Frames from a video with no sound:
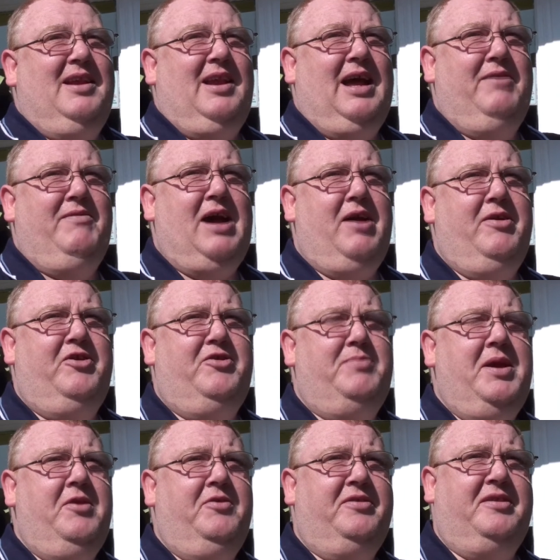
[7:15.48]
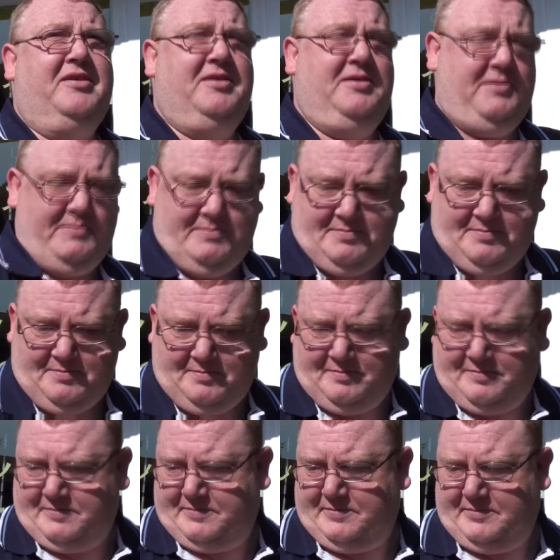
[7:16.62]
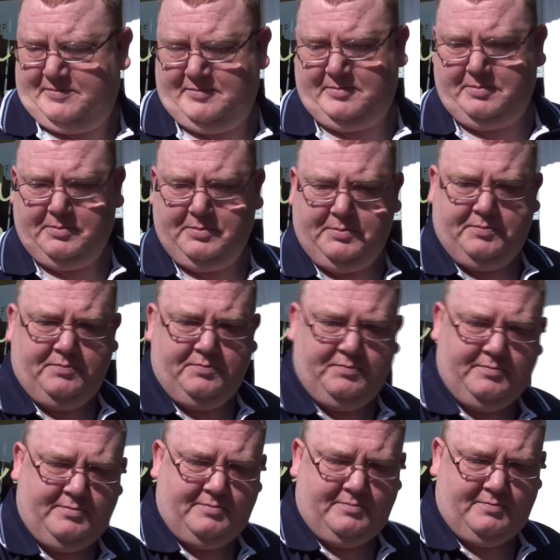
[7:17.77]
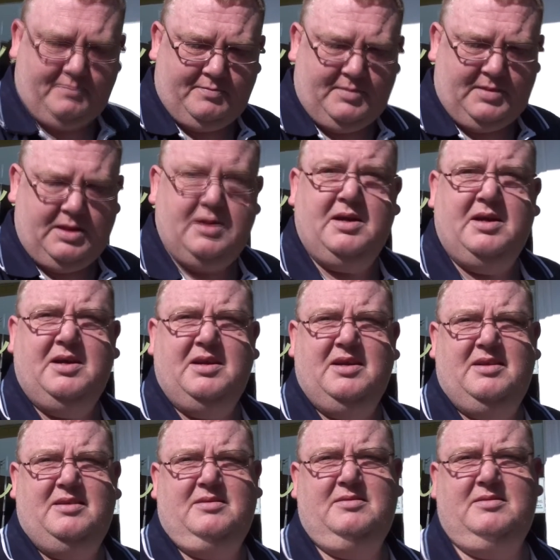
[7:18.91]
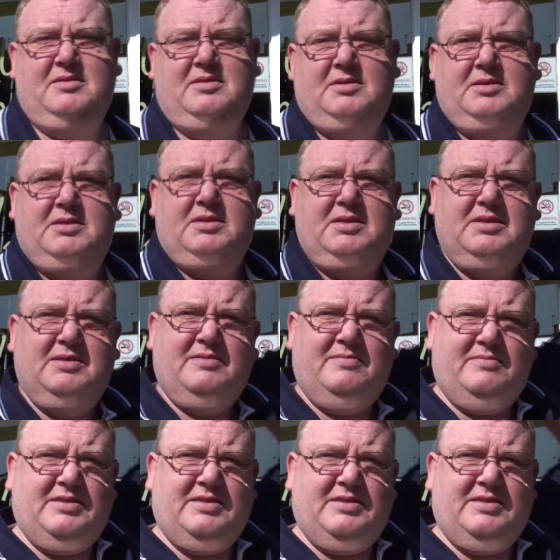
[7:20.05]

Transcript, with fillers: Live Irish music. I got battered outside there, you know, when, when, I was off my head.